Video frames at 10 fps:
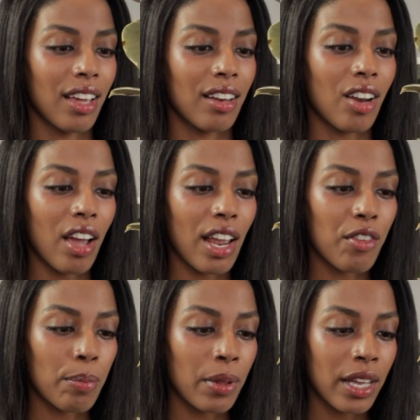Not
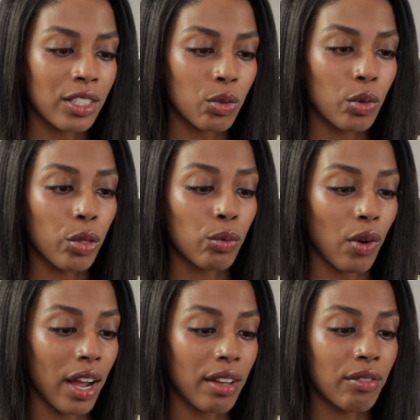every plant will
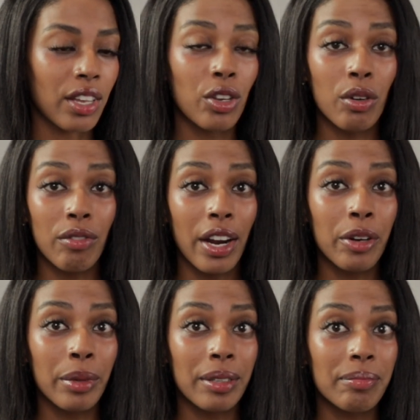thrive in your
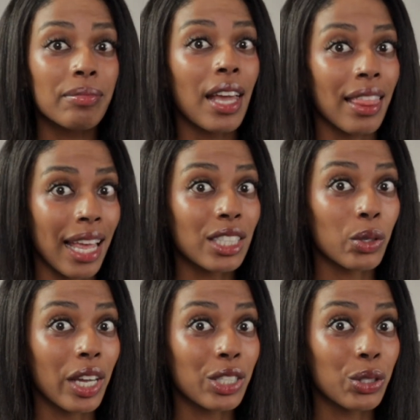environment, and that's
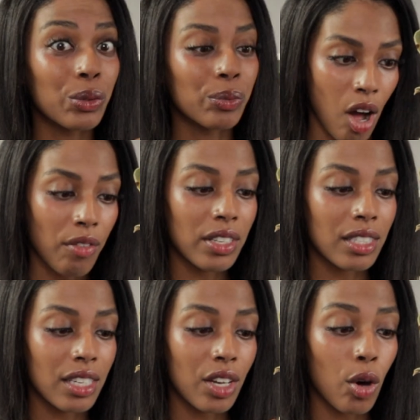okay too.
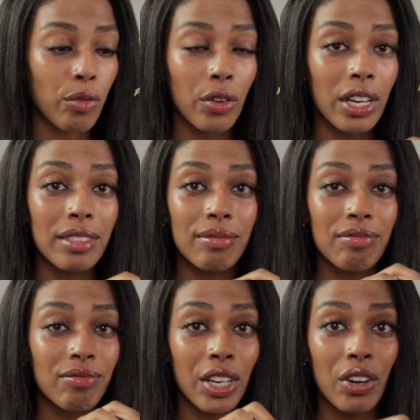Obviously, go for it,
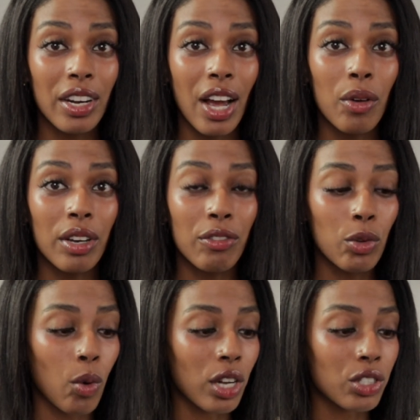figure it out if
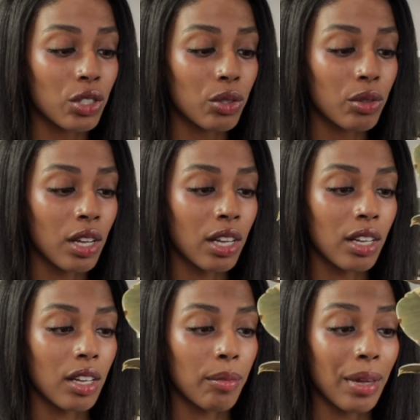you want to,
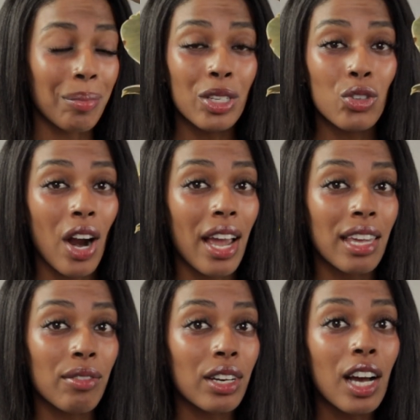maybe try
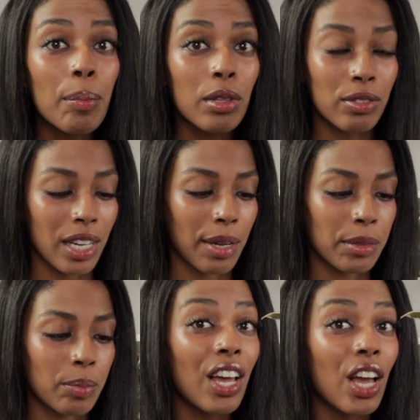even a couple of times.